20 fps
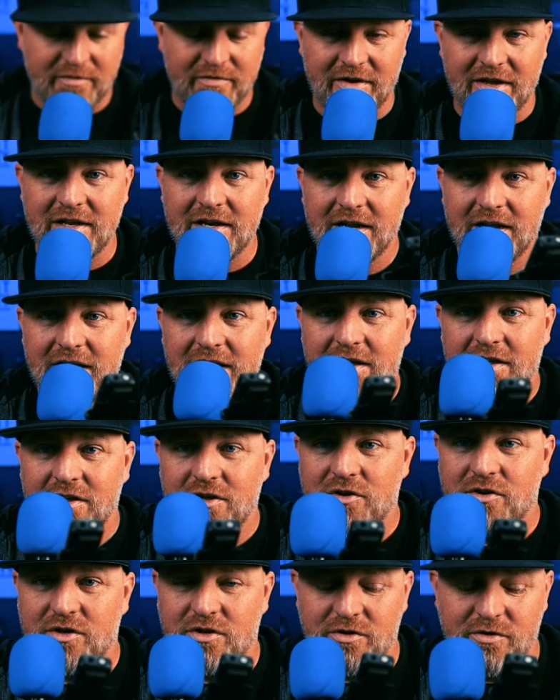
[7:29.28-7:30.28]
of it.
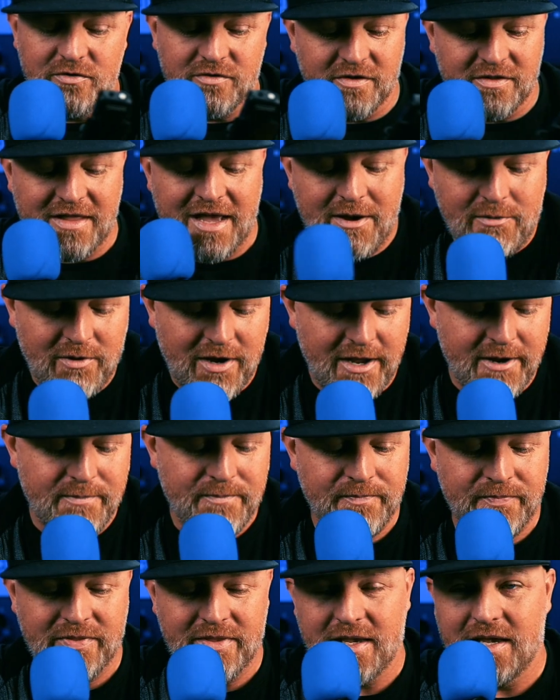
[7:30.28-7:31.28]
You can use it that way.
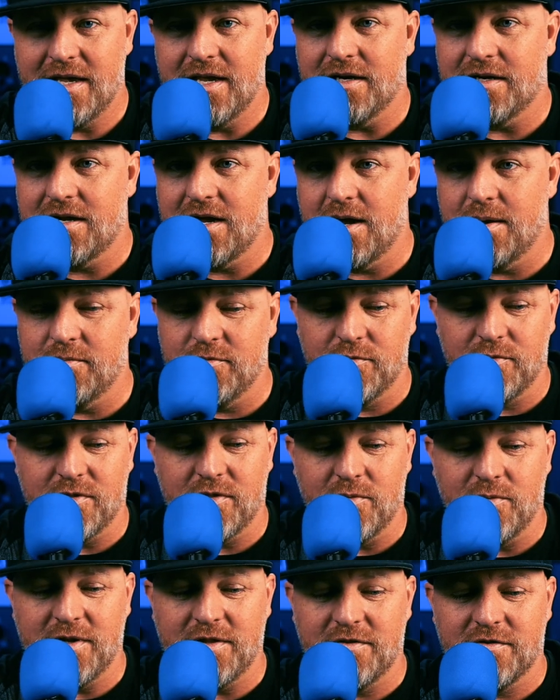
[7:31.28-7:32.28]
It comes with
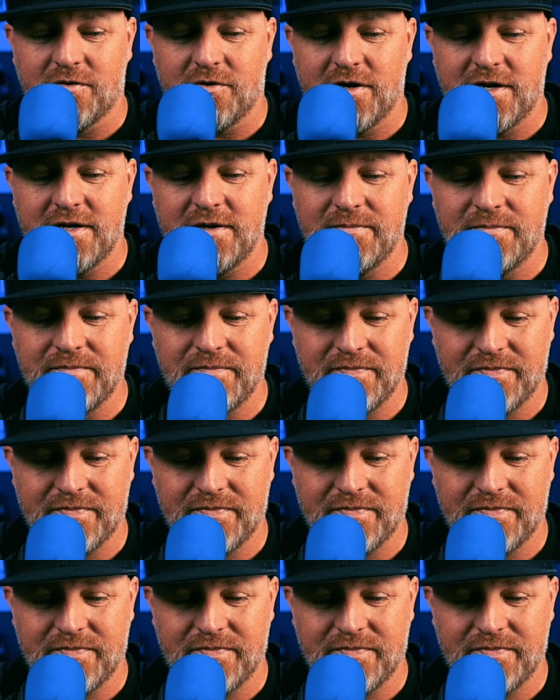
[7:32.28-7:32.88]
the windscreen,